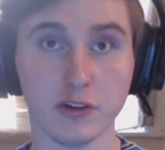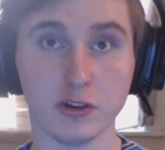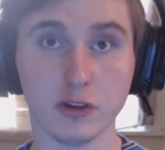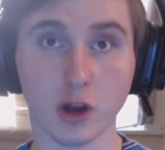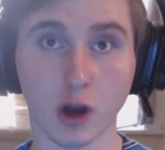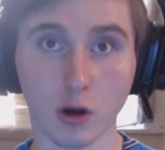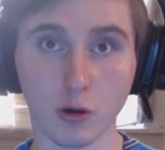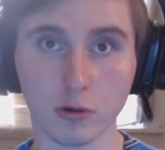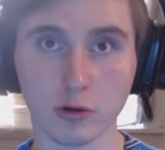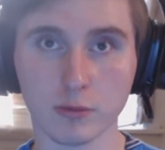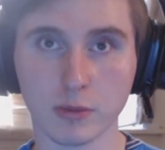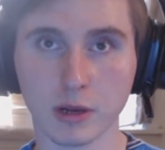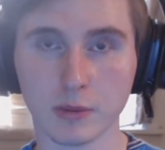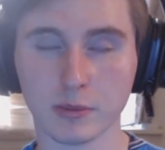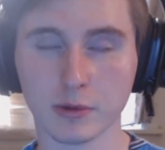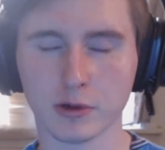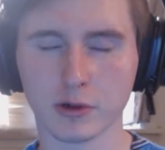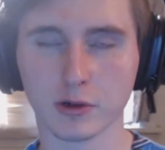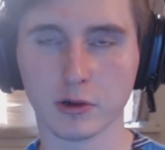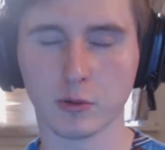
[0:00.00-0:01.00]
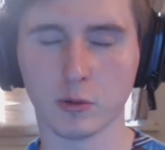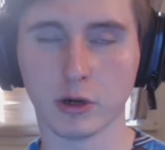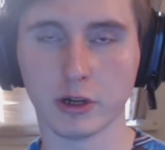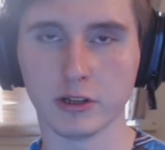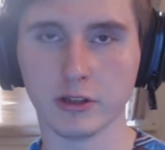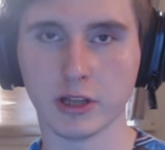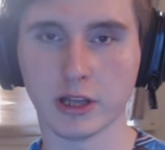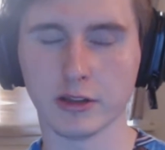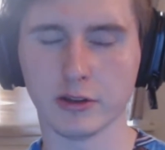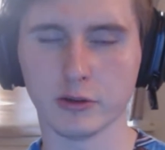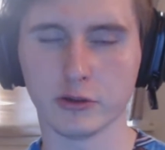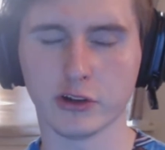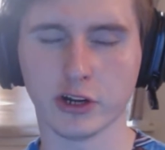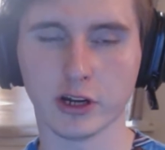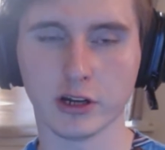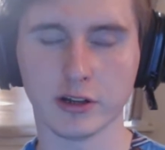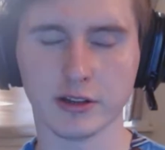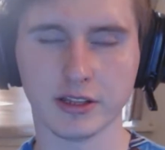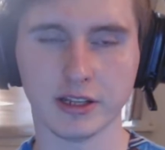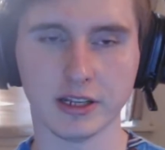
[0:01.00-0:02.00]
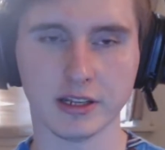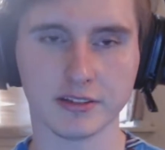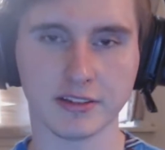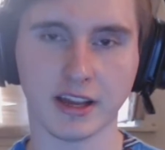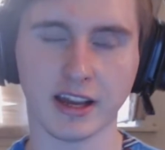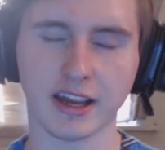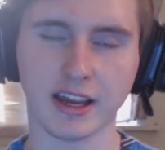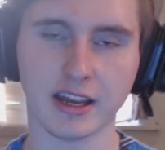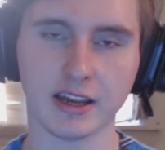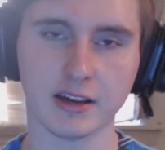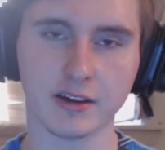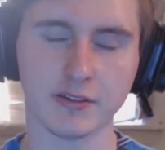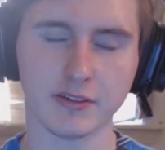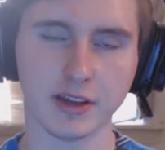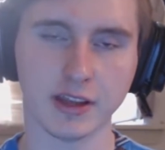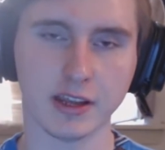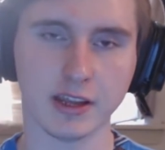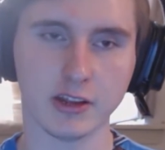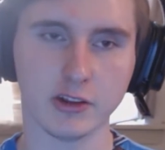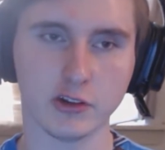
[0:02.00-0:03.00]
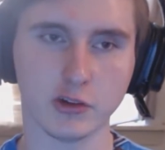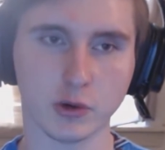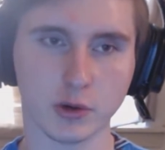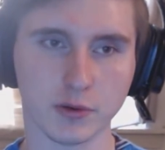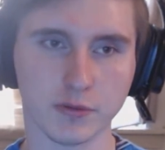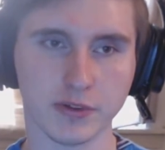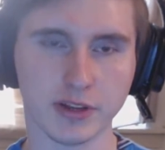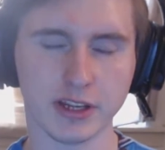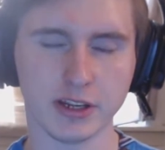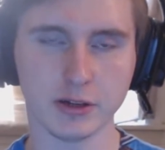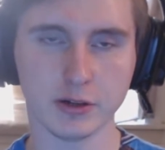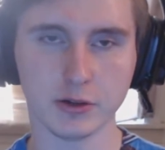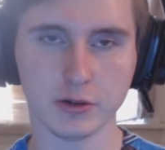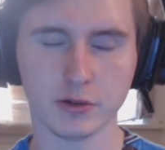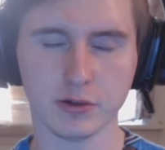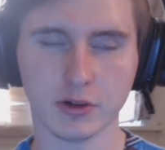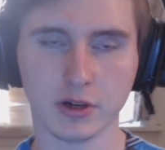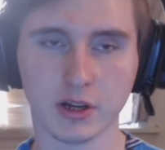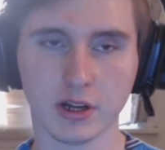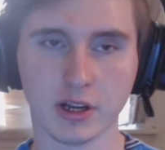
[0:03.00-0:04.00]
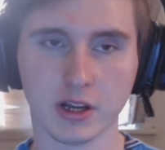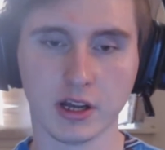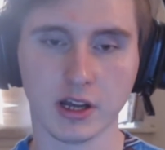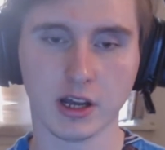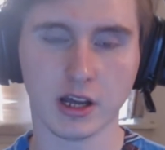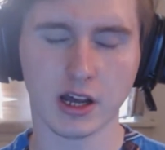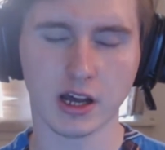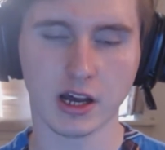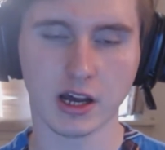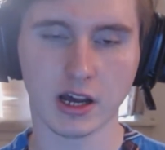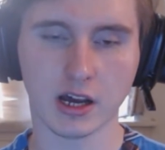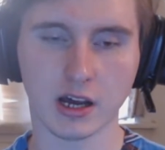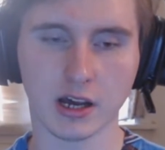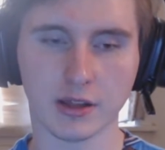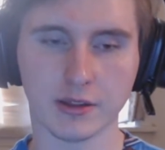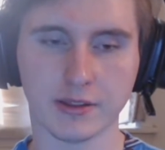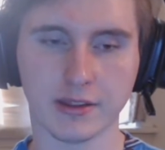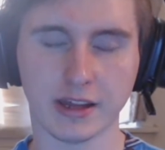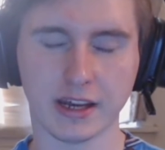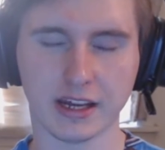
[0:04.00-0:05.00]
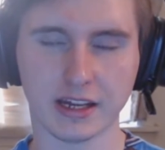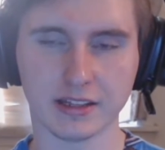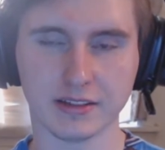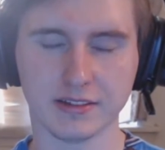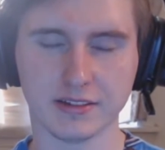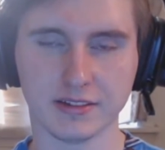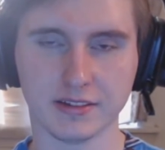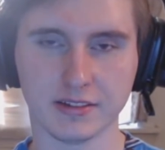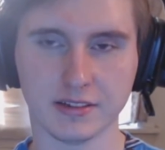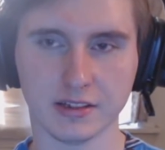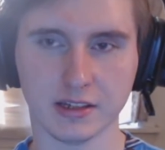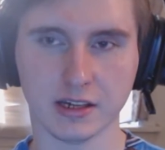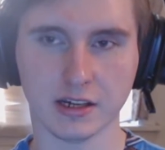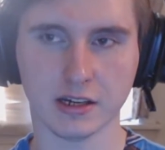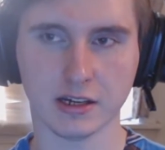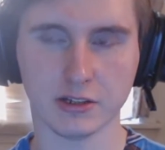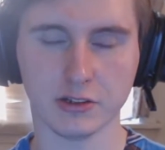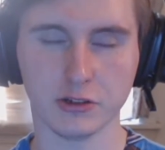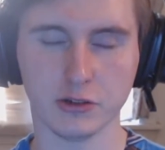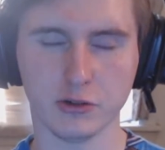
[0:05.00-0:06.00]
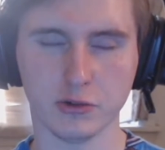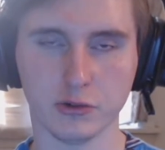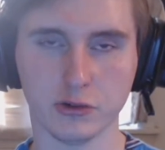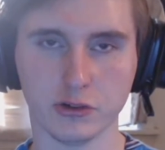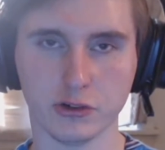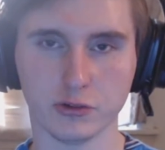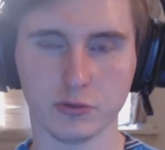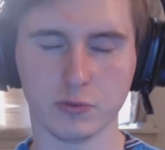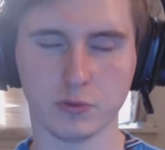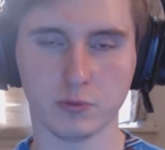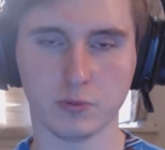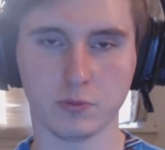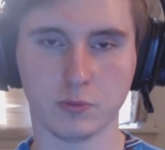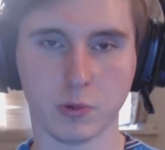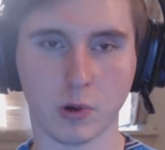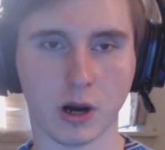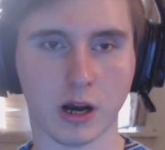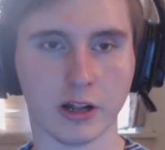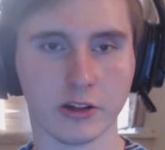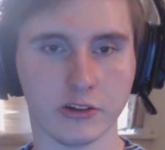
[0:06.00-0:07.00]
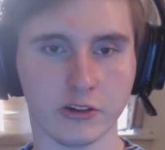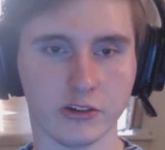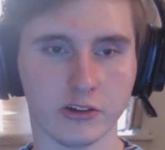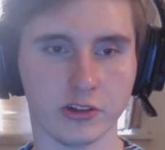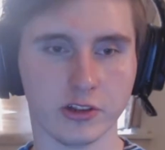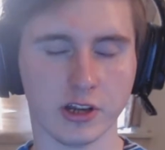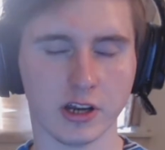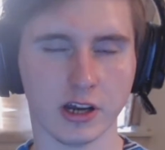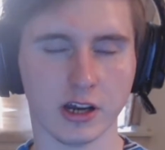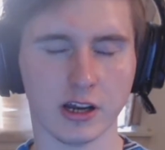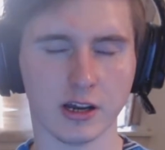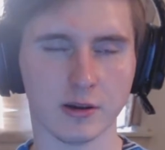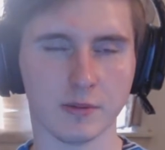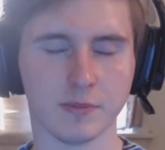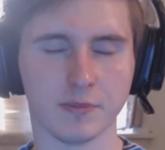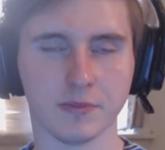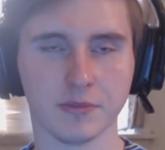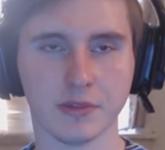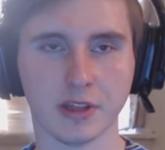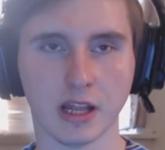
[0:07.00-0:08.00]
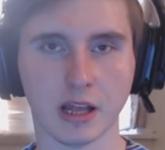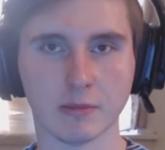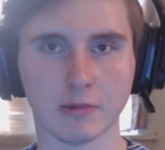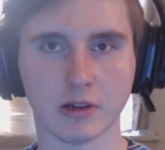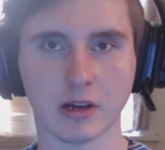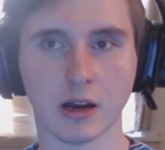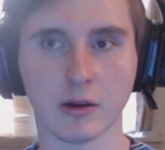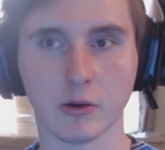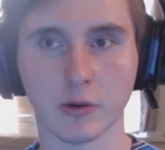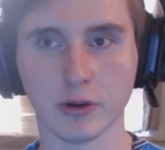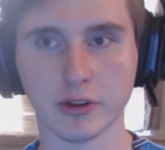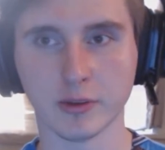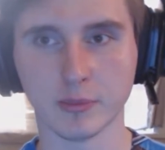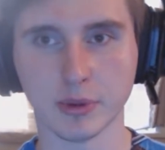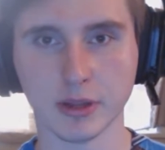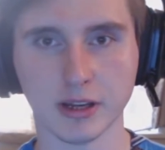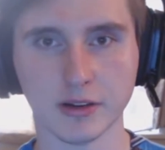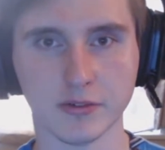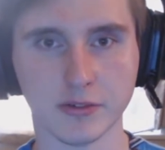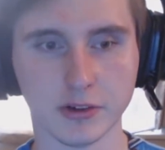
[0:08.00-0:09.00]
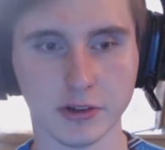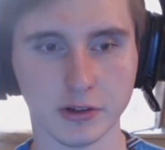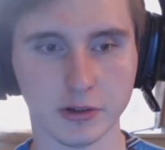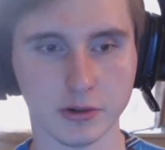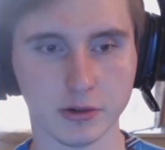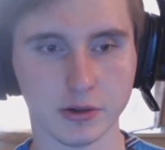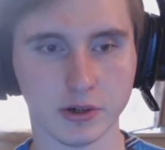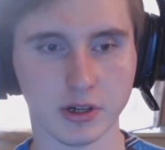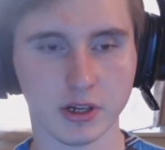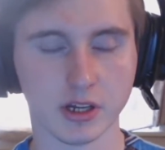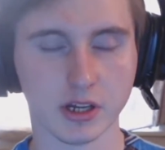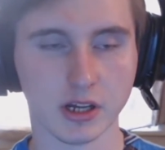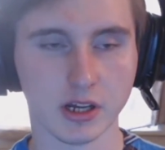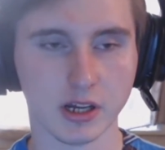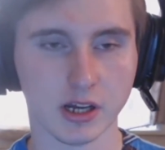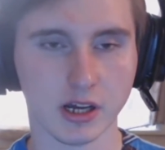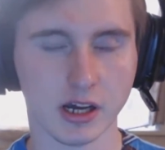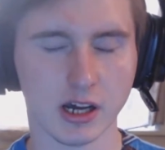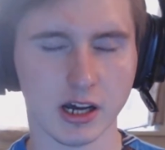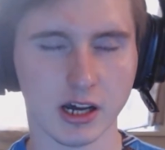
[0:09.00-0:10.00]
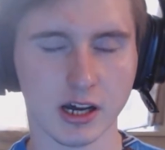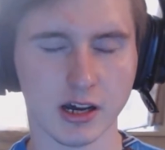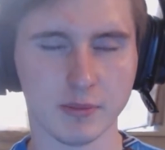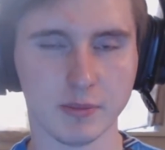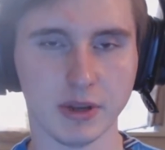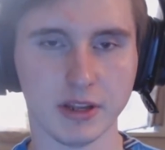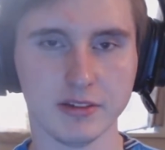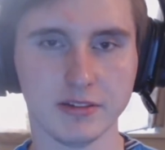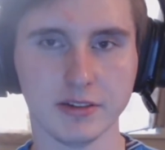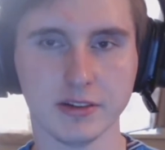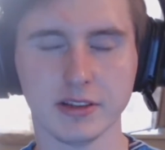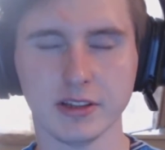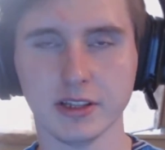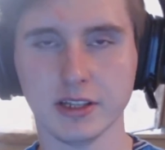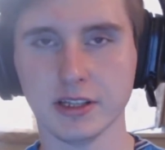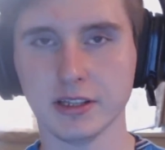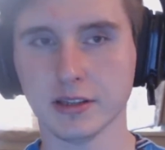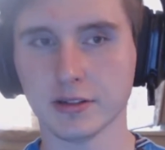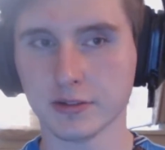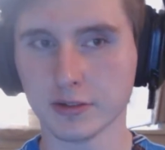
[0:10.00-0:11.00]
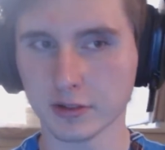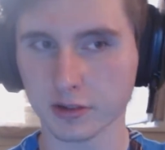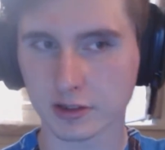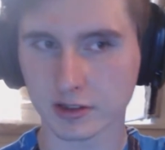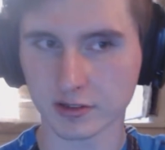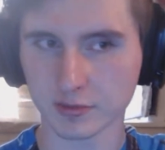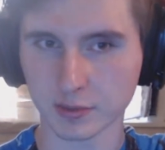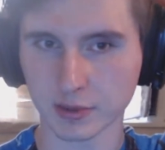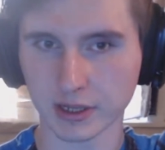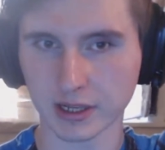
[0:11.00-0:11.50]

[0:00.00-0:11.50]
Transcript: don't remember what net neutrality is, I have a short video that you should watch that I'm going to play for you. Basically, this will